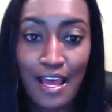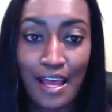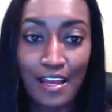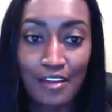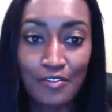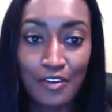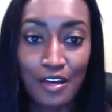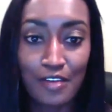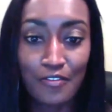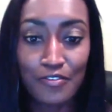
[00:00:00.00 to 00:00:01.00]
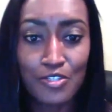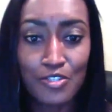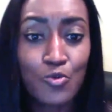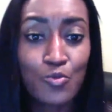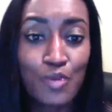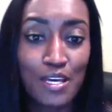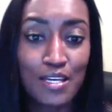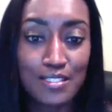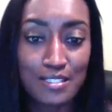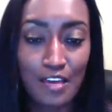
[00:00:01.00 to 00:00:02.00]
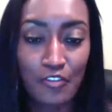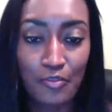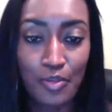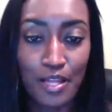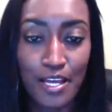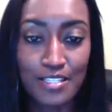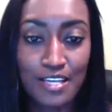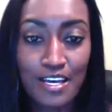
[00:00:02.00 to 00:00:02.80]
and of school being a safe place.